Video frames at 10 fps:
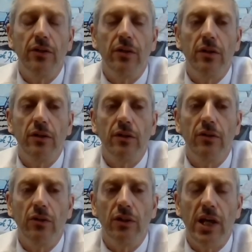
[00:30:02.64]
the
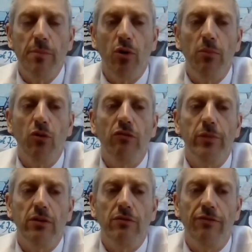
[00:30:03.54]
labor
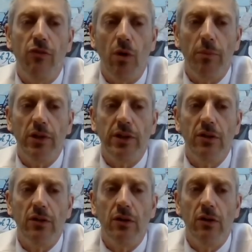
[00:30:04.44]
movement formally
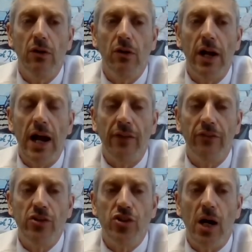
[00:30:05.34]
or at
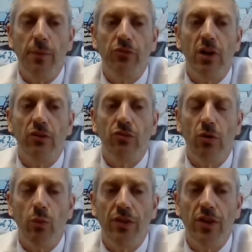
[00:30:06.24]
the job sites
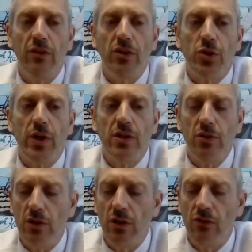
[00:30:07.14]
or within the trade
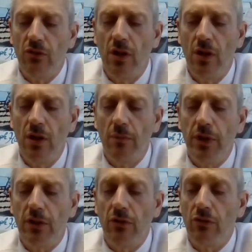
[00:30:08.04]
unions,
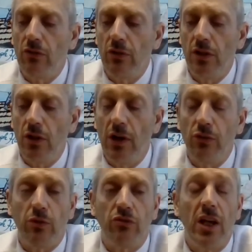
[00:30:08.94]
because, you know,
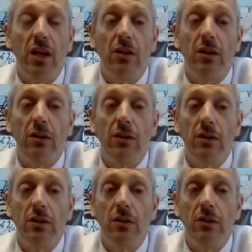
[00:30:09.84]
as we're saying,
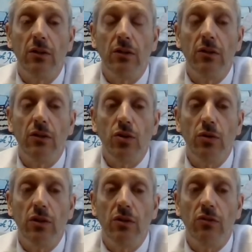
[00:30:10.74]
the
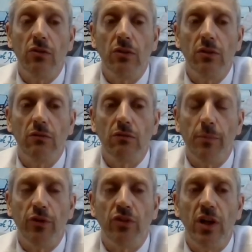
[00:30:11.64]
unions
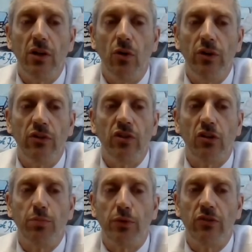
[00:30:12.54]
representing only
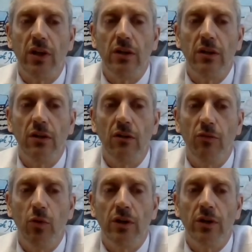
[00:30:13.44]
6%
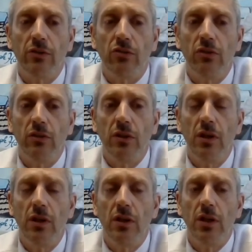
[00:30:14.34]
of workers
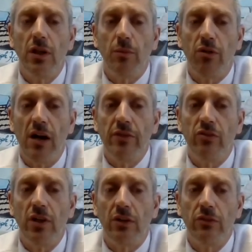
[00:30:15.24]
in the
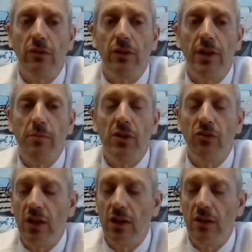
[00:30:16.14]
private sector, that means
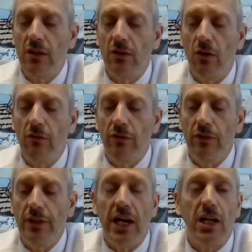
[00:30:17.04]
that over
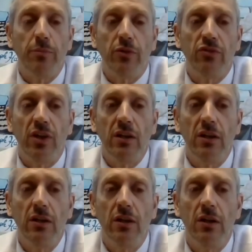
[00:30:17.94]
90%
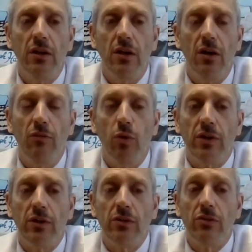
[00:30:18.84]
of
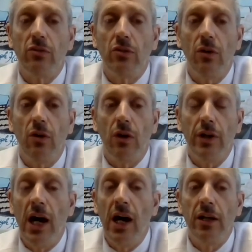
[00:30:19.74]
workers are
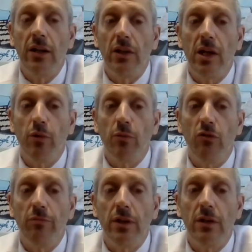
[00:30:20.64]
not in a labor
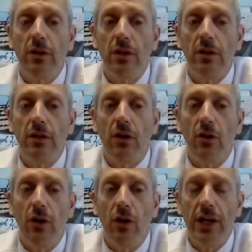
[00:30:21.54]
movement,
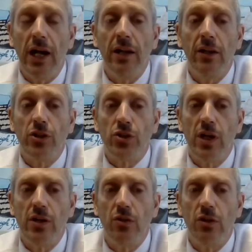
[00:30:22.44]
are not in a
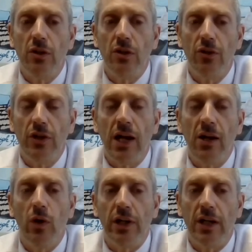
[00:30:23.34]
trade union. They're
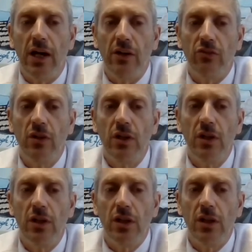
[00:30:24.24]
not organized
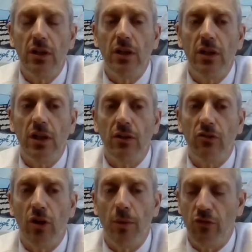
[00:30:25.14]
in
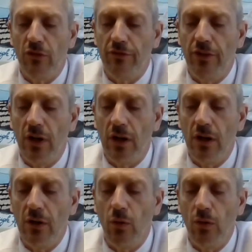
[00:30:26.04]
terms
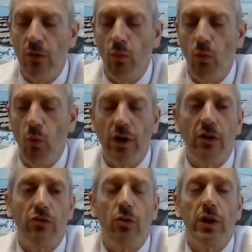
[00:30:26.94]
of
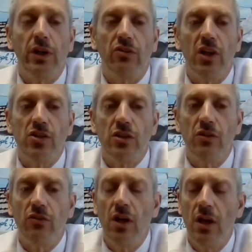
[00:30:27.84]
workers'
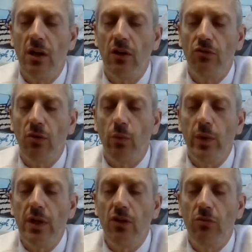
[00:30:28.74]
organizations. So
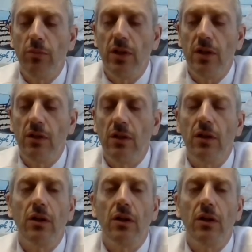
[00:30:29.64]
we need to be